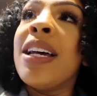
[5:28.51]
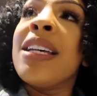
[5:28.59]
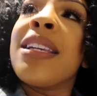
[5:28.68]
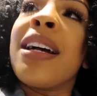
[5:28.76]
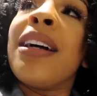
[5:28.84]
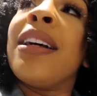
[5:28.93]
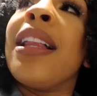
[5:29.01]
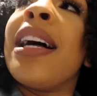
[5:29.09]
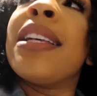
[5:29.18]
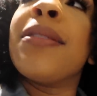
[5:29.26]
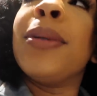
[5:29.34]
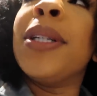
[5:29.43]
It's like a
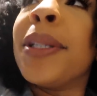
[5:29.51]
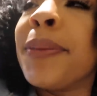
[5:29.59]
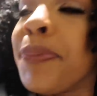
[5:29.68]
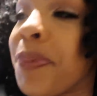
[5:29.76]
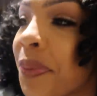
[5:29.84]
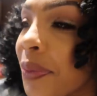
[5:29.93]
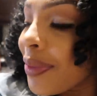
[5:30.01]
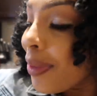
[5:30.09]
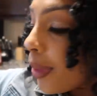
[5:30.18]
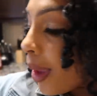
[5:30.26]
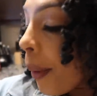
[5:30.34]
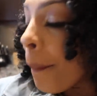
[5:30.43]
glass mug,
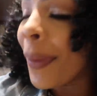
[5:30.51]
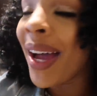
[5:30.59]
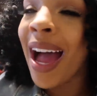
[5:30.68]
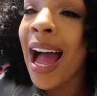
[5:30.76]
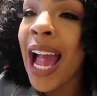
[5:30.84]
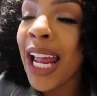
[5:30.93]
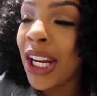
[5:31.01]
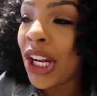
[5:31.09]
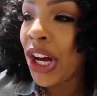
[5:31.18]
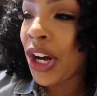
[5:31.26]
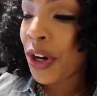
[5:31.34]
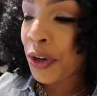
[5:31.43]
but I
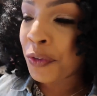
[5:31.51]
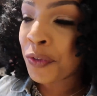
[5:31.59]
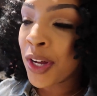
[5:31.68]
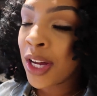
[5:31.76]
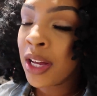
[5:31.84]
love